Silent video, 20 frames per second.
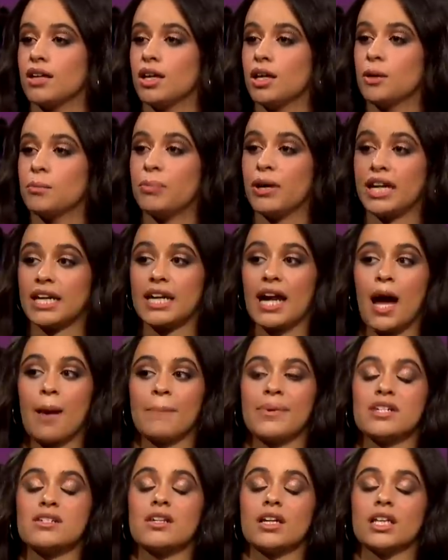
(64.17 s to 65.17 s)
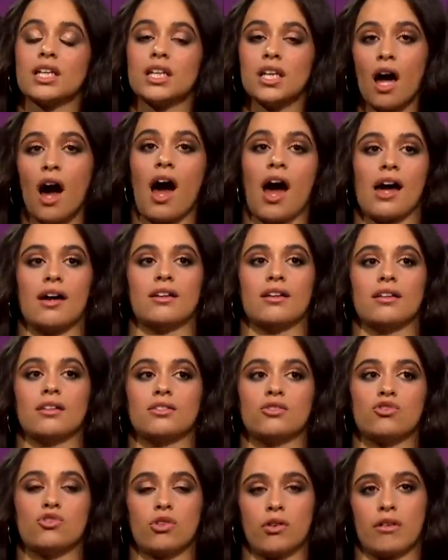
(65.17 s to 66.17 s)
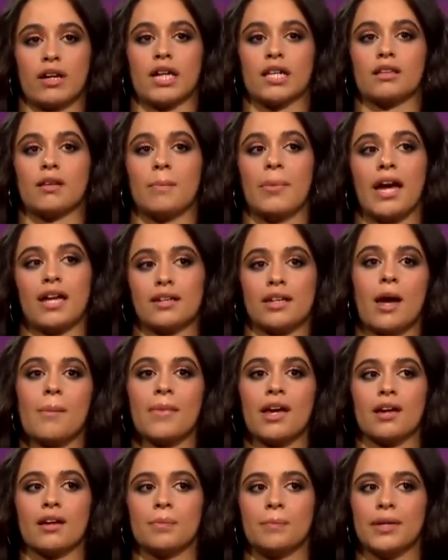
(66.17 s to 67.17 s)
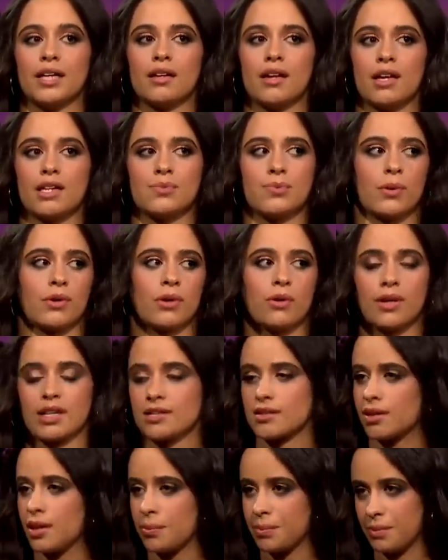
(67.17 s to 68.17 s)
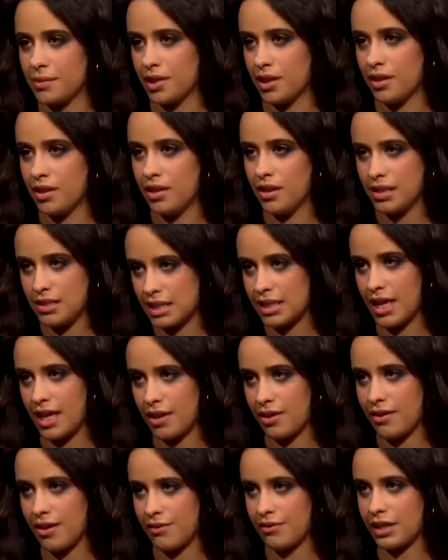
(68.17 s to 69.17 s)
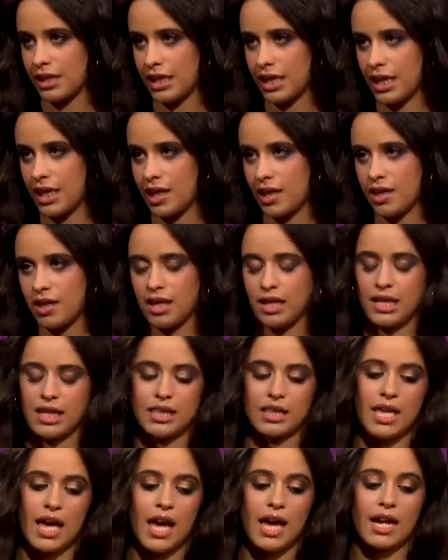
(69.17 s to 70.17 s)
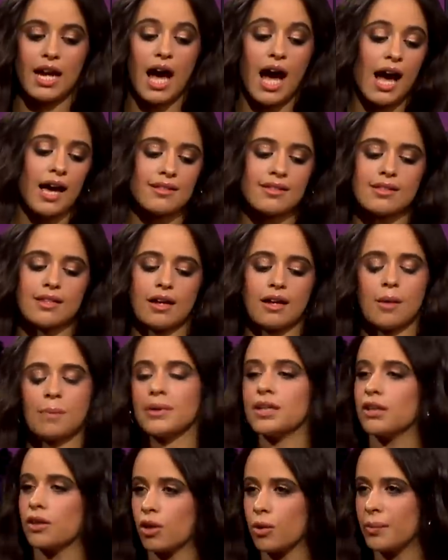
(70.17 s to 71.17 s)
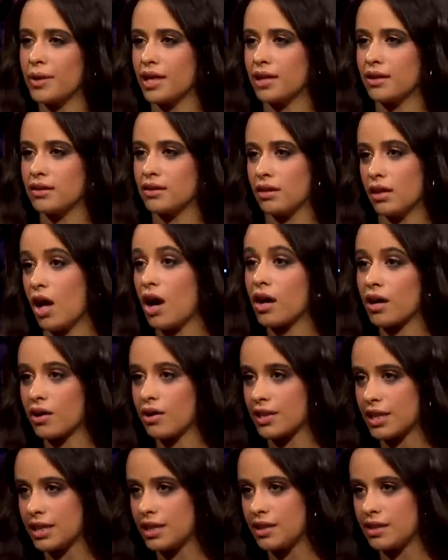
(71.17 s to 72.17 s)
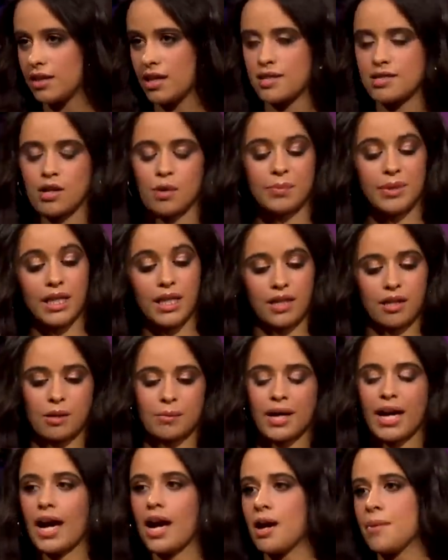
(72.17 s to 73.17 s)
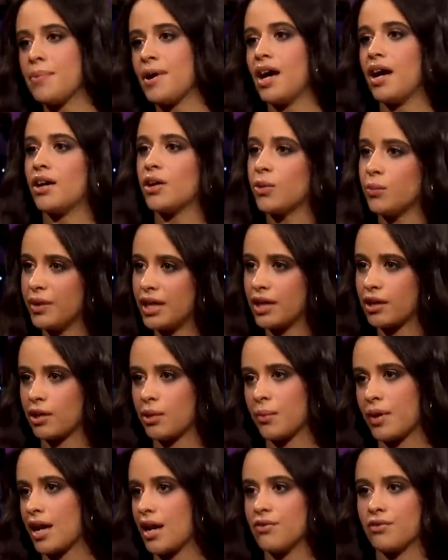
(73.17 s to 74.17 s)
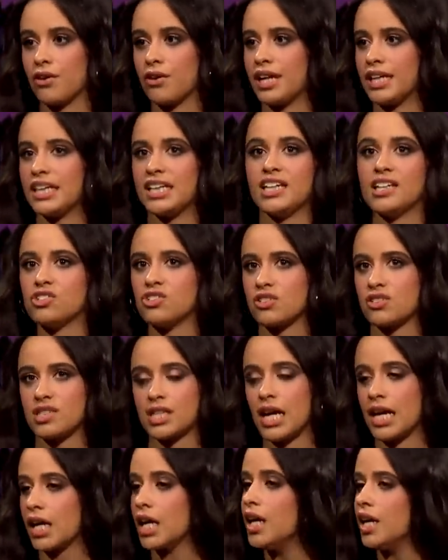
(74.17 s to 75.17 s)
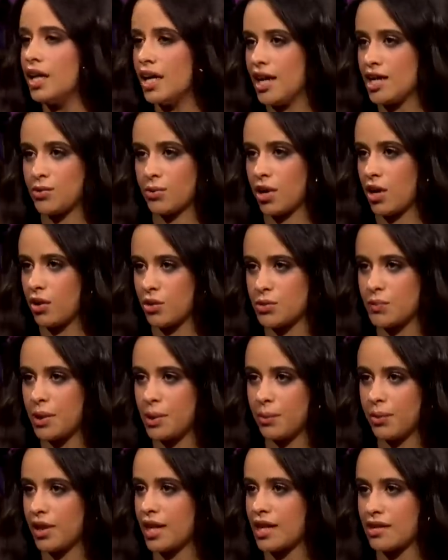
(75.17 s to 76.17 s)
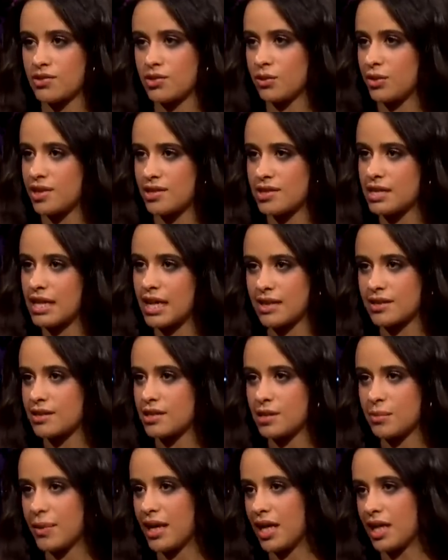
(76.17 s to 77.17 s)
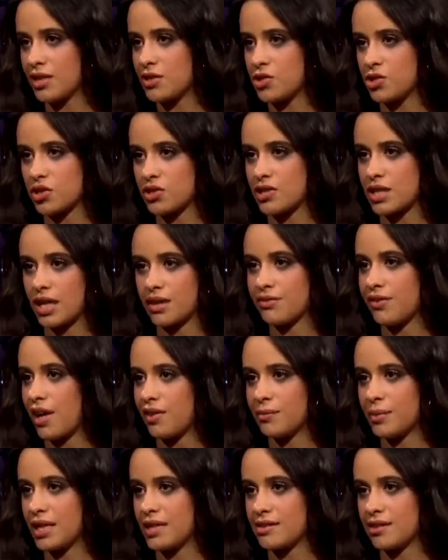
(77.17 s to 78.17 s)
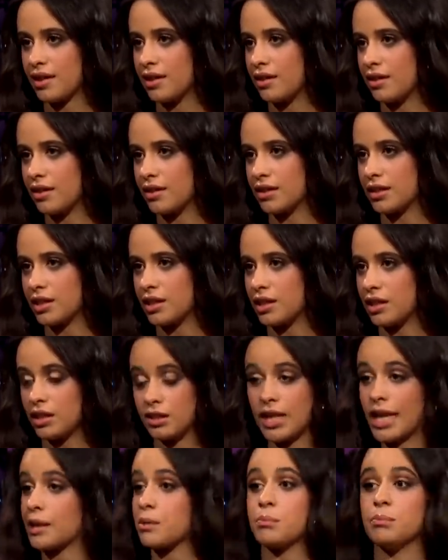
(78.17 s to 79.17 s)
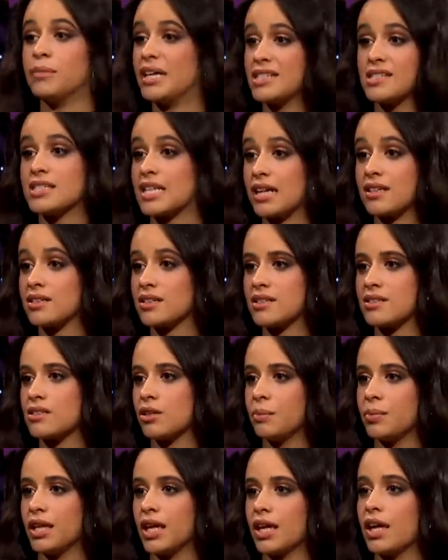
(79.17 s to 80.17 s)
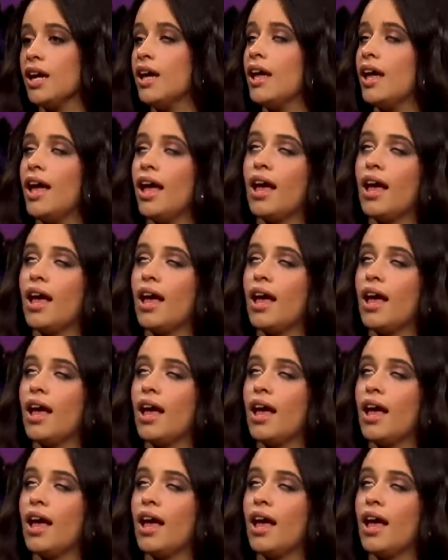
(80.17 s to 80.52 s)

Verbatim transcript: Right. But it happened a lot during the pandemic because we were going to sleep together every night mm. that I stay up a little bit longer than he does. I'll be like on my iPad or reading or whatever. And he just like is one of those people that as soon as he gets into bed is just like five minutes later, like mid sentence. He'll be like, oh.